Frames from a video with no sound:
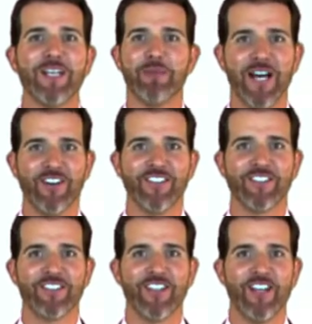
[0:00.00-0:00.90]

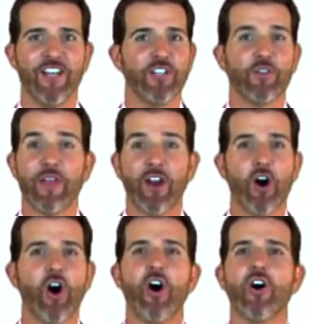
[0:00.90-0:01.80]
balance so that
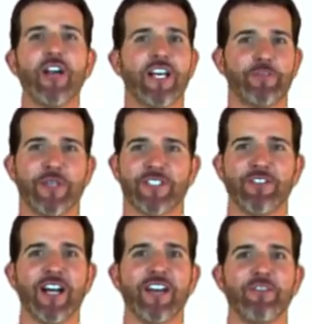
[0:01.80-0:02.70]
all aspects of
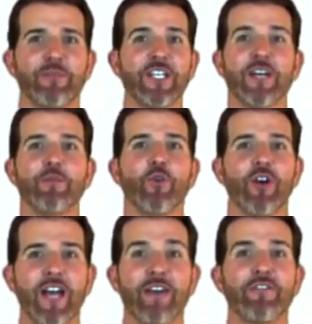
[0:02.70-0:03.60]
life become more
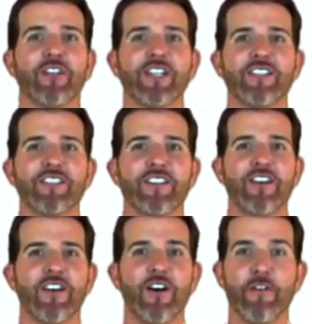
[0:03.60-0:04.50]
effortless,
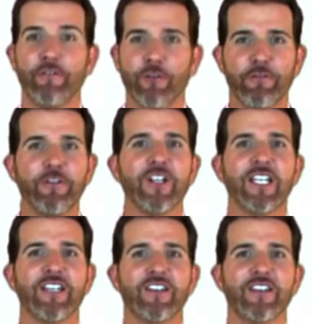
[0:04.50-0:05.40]

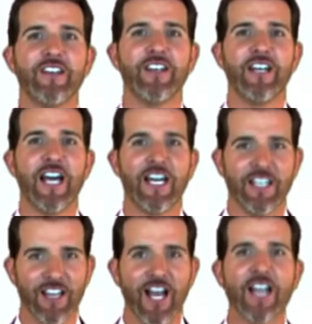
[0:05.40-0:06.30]
fulfilling, and
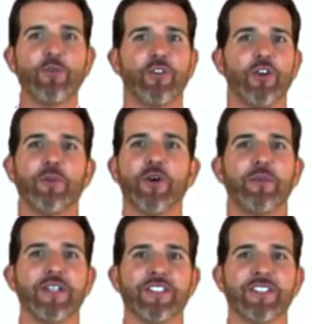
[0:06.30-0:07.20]
aligned with your
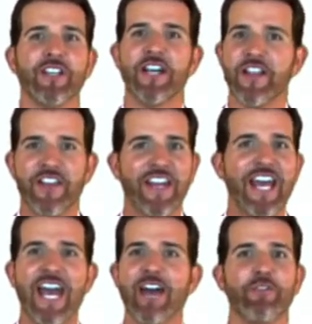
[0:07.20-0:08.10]
purpose than
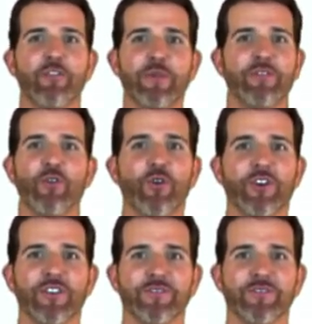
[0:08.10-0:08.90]
ever before.